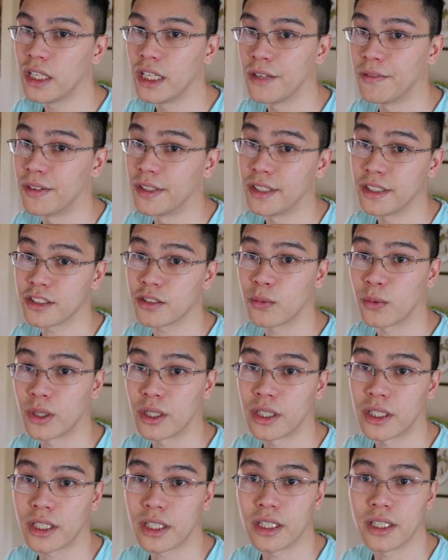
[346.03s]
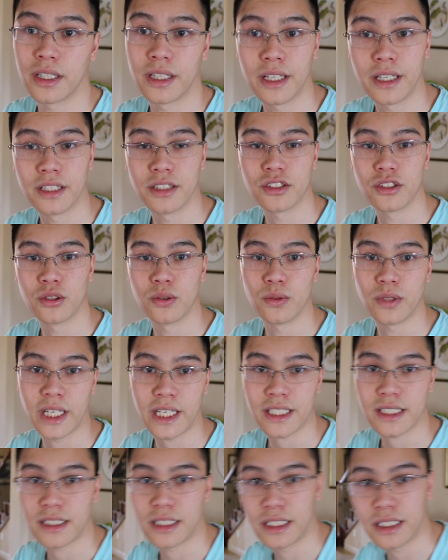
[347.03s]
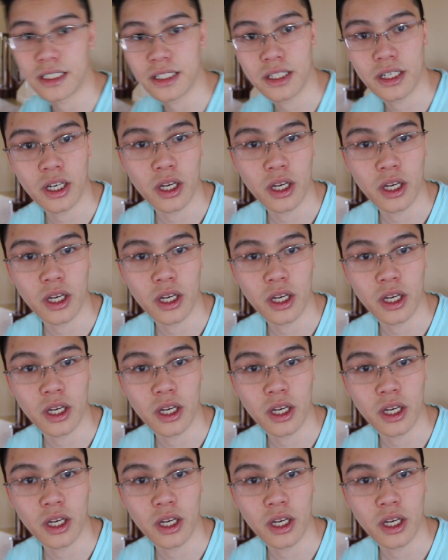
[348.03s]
If it doesn't work, then to test it,